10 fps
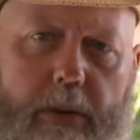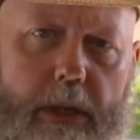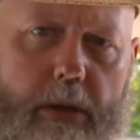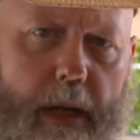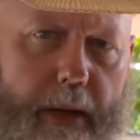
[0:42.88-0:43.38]
we
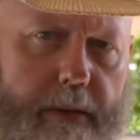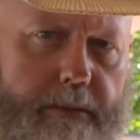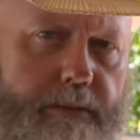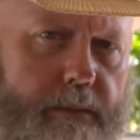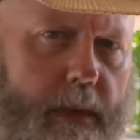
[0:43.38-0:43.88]
do that,
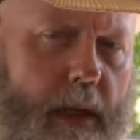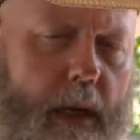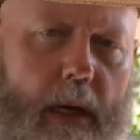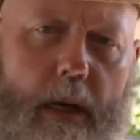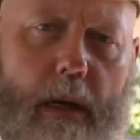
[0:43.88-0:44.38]

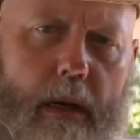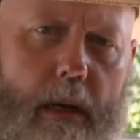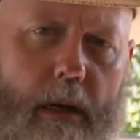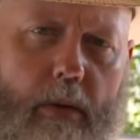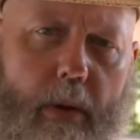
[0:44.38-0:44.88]

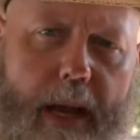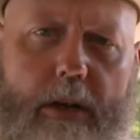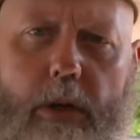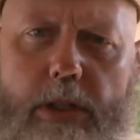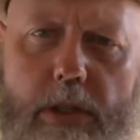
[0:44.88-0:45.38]
we had
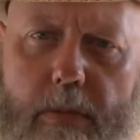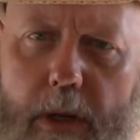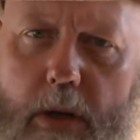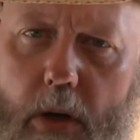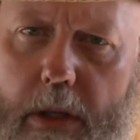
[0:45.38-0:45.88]
questions
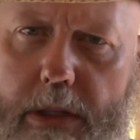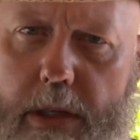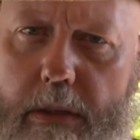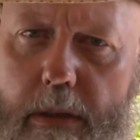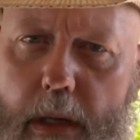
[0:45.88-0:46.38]
about cookers
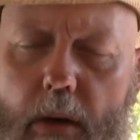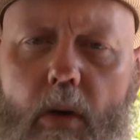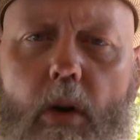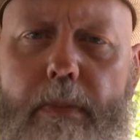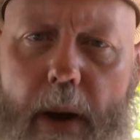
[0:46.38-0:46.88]

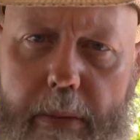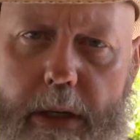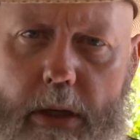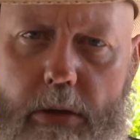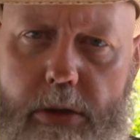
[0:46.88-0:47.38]
or
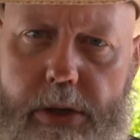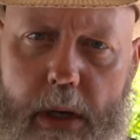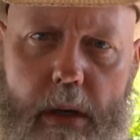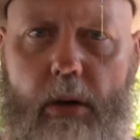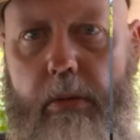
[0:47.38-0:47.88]
barbecues,
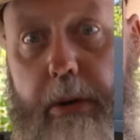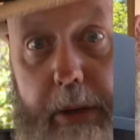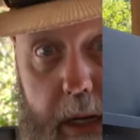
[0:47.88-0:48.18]
or where we